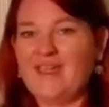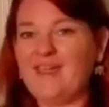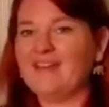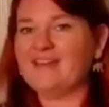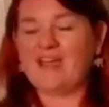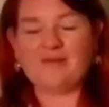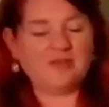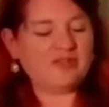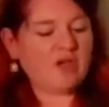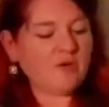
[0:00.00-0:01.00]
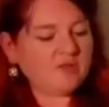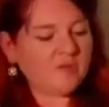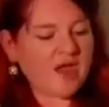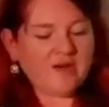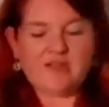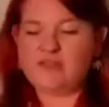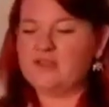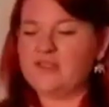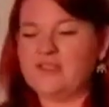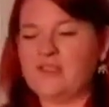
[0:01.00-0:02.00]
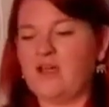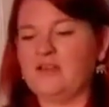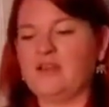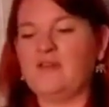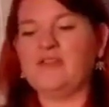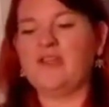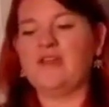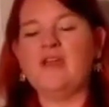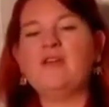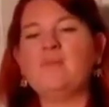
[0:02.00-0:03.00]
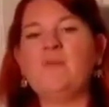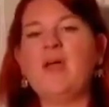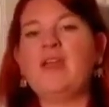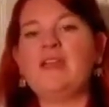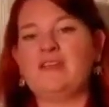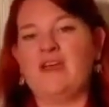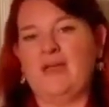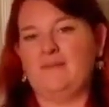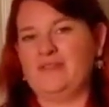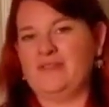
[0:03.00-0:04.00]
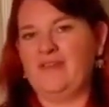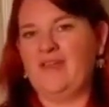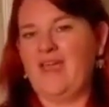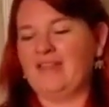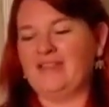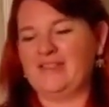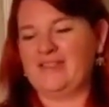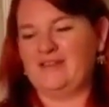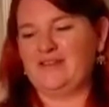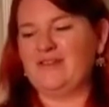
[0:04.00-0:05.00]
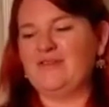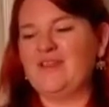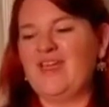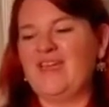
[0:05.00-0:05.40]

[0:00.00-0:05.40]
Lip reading: and I was so inspired to do this song that I've done many times at the center.